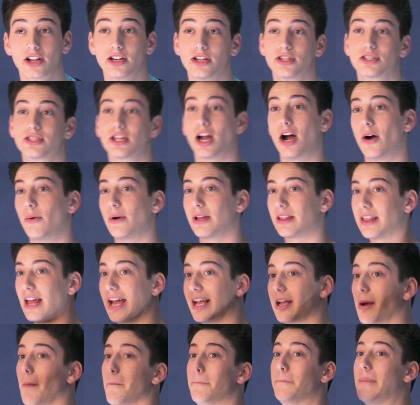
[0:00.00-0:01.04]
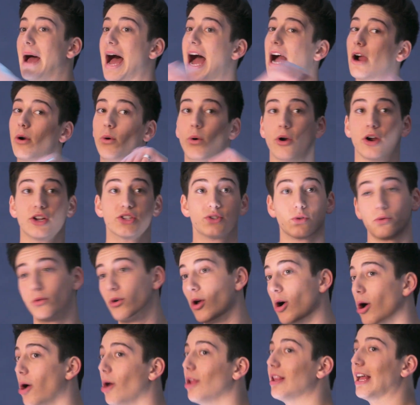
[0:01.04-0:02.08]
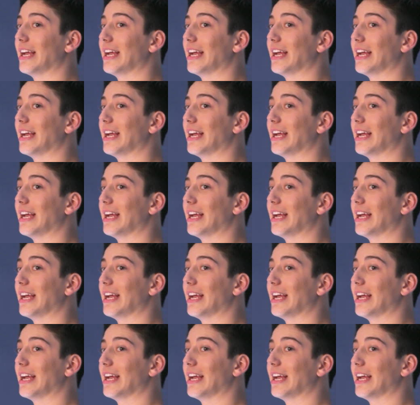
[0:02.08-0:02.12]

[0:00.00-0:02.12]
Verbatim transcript: gonna start with like a backwards roll,